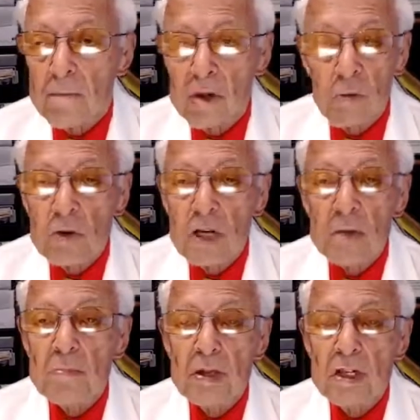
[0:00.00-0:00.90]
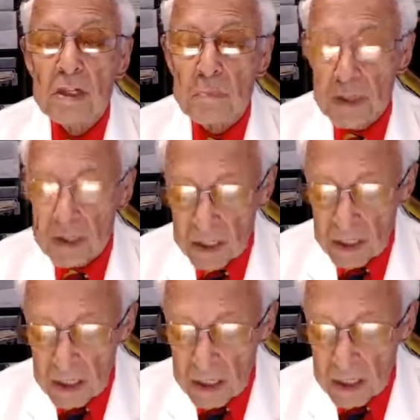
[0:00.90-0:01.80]
you won't get
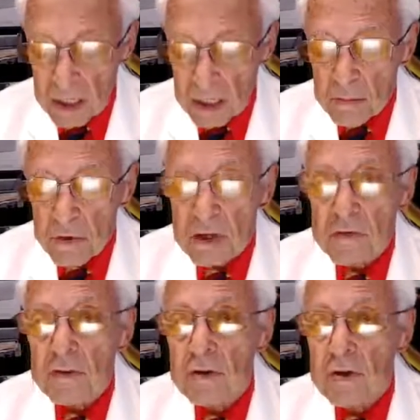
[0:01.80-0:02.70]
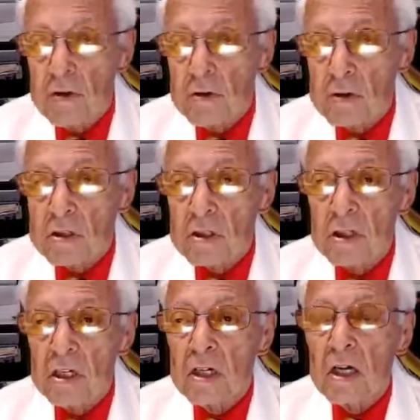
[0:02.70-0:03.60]
predictability. But if you
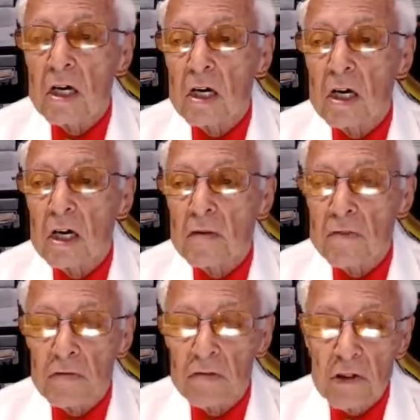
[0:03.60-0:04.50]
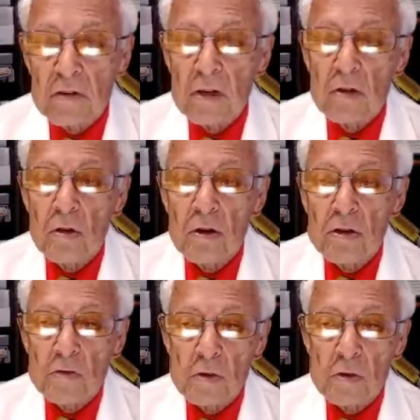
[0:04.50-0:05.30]
follow the laws